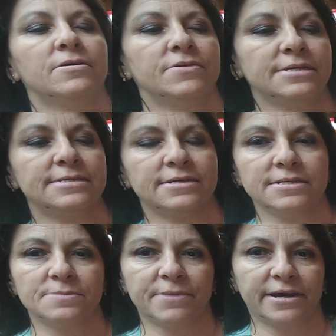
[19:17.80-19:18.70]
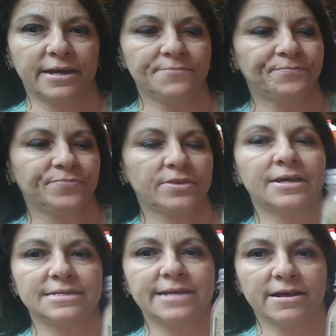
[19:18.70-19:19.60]
This is my
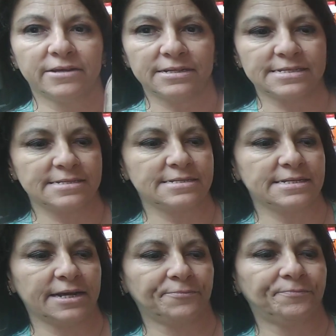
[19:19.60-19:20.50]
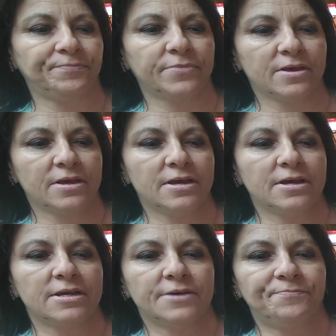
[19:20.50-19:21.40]
Italian seasoning.
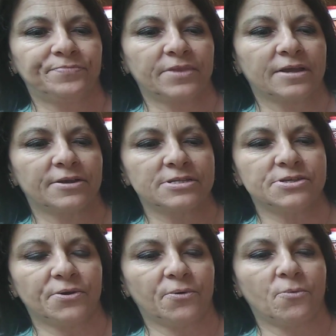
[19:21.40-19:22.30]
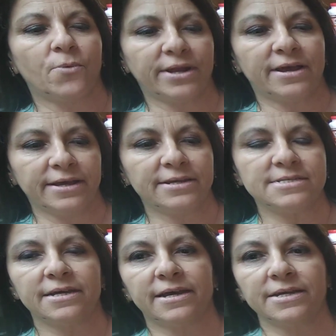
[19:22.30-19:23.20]
So when I
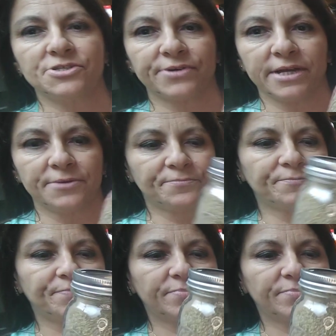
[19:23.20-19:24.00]
dehydrate